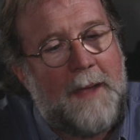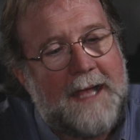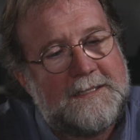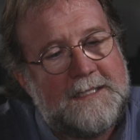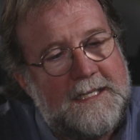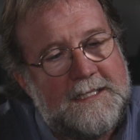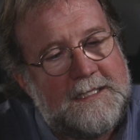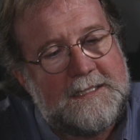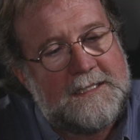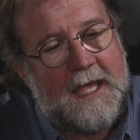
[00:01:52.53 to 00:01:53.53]
past these
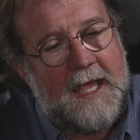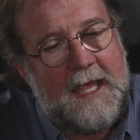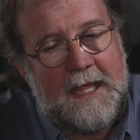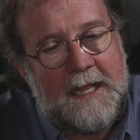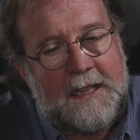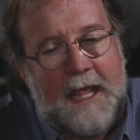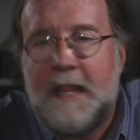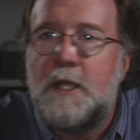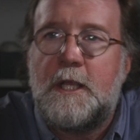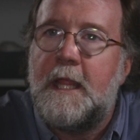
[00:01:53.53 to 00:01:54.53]
and say, they
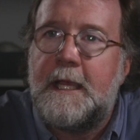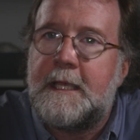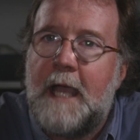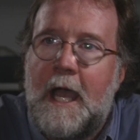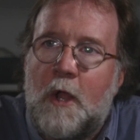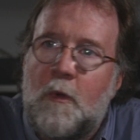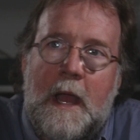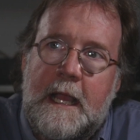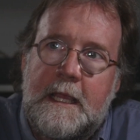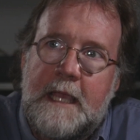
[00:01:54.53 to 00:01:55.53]
look like a
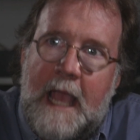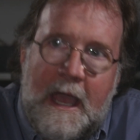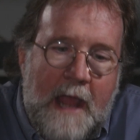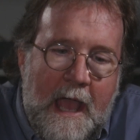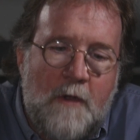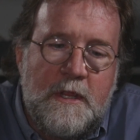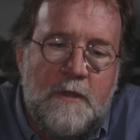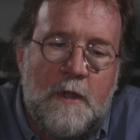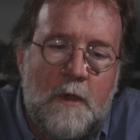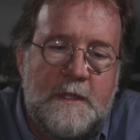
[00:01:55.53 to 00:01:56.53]
rock. How do you
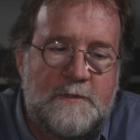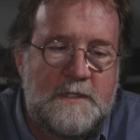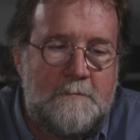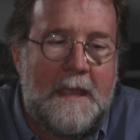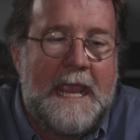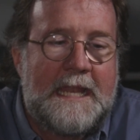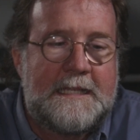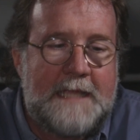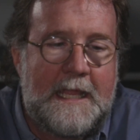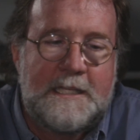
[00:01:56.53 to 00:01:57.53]
know this was made
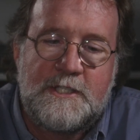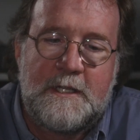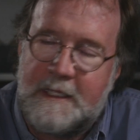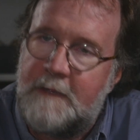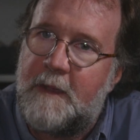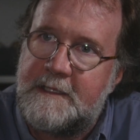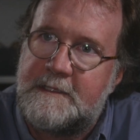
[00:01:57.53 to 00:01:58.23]
intentionally by